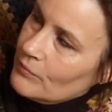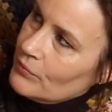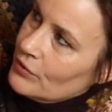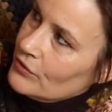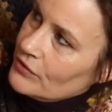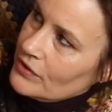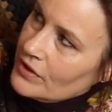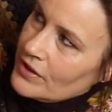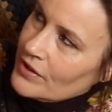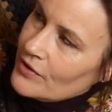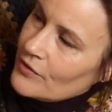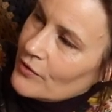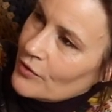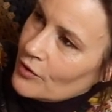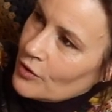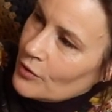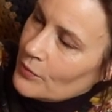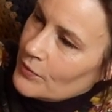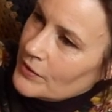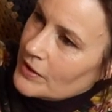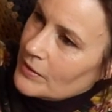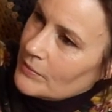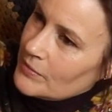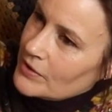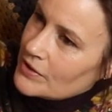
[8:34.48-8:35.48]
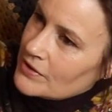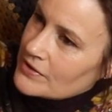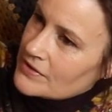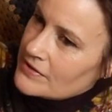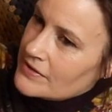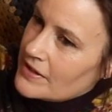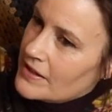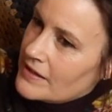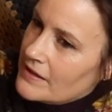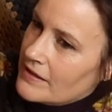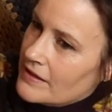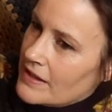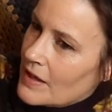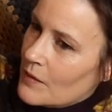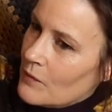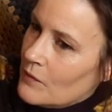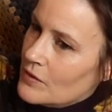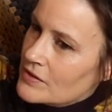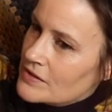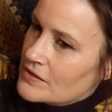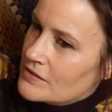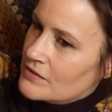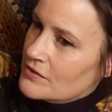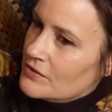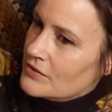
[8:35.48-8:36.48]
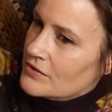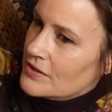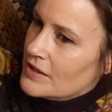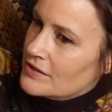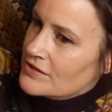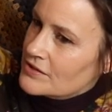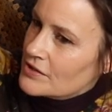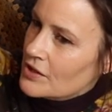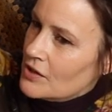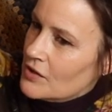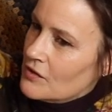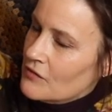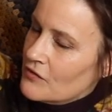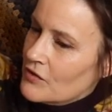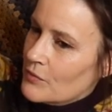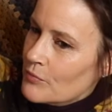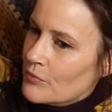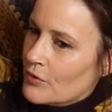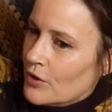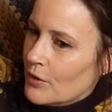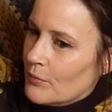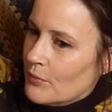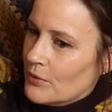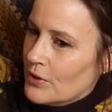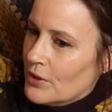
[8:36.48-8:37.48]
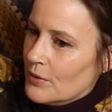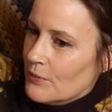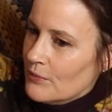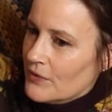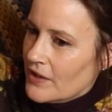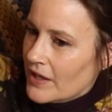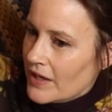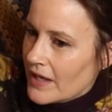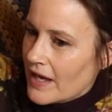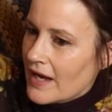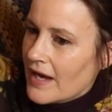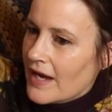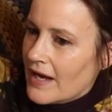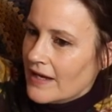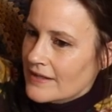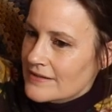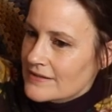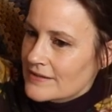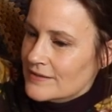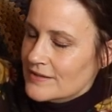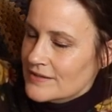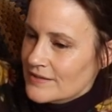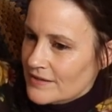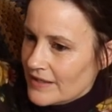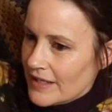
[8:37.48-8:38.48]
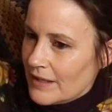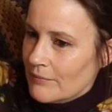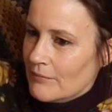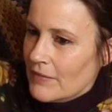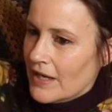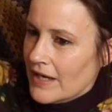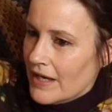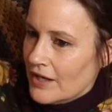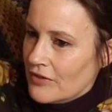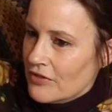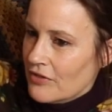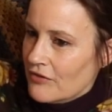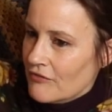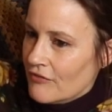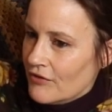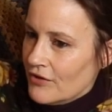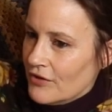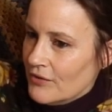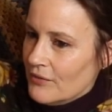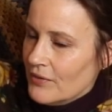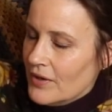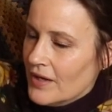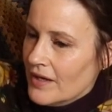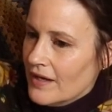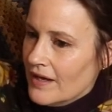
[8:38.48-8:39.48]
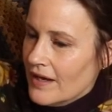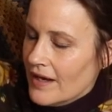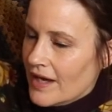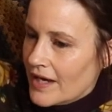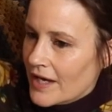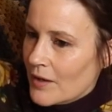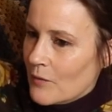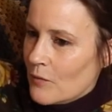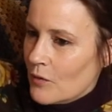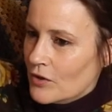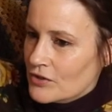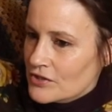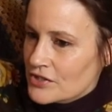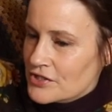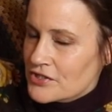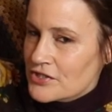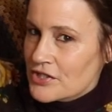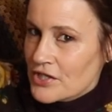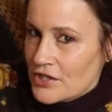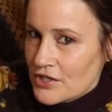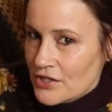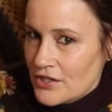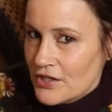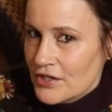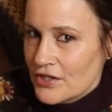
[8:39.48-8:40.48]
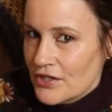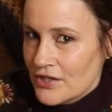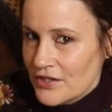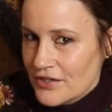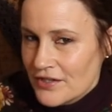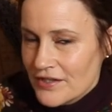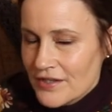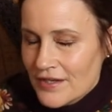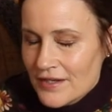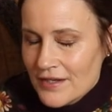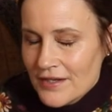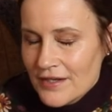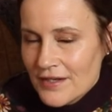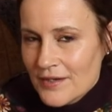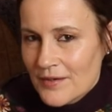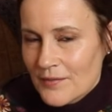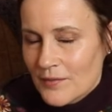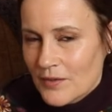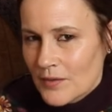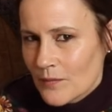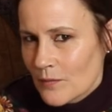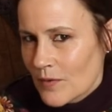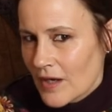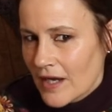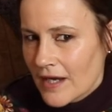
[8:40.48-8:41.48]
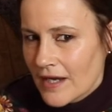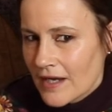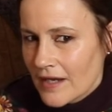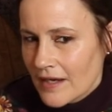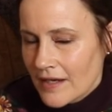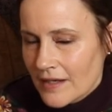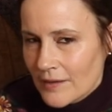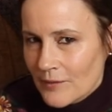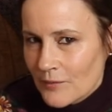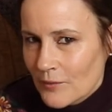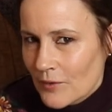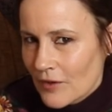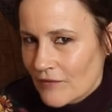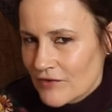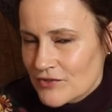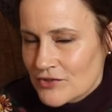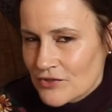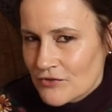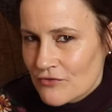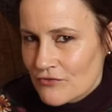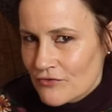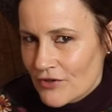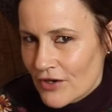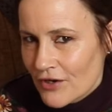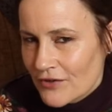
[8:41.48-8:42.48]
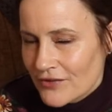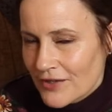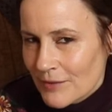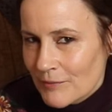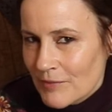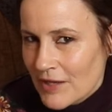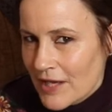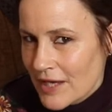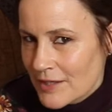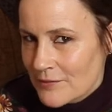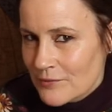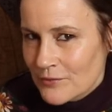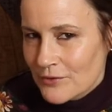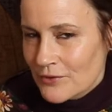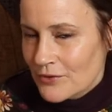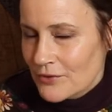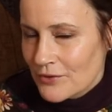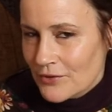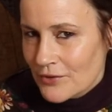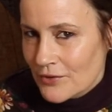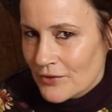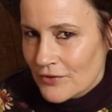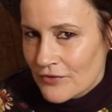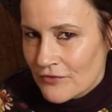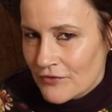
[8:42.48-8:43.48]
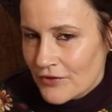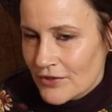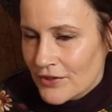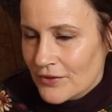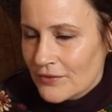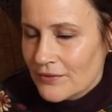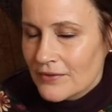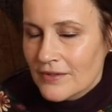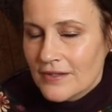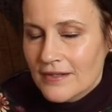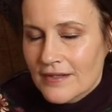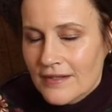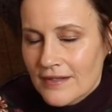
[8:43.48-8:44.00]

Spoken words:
putting in an opening, because then that wasn't going to solve the problem that I had, is getting my head through. And I wanted to learn, well, why, what have I done wrong that my head won't go through?